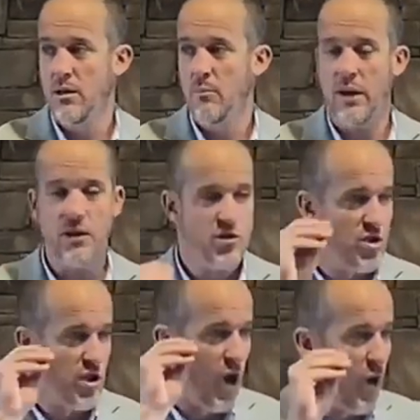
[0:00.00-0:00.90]
But it's
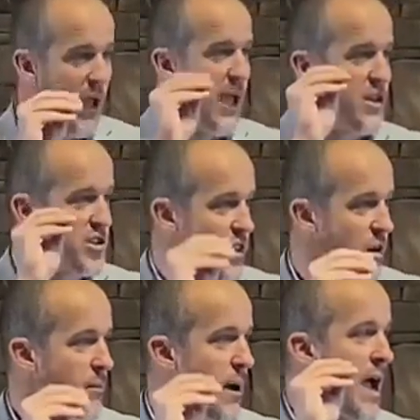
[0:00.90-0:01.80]
so etched in
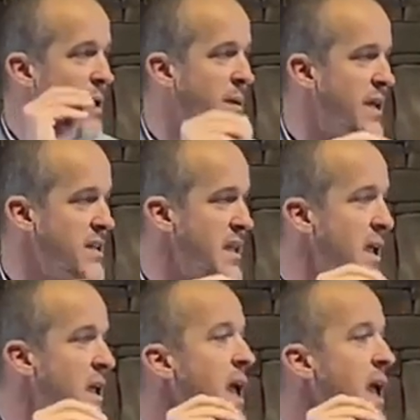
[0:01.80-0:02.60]
their mind because they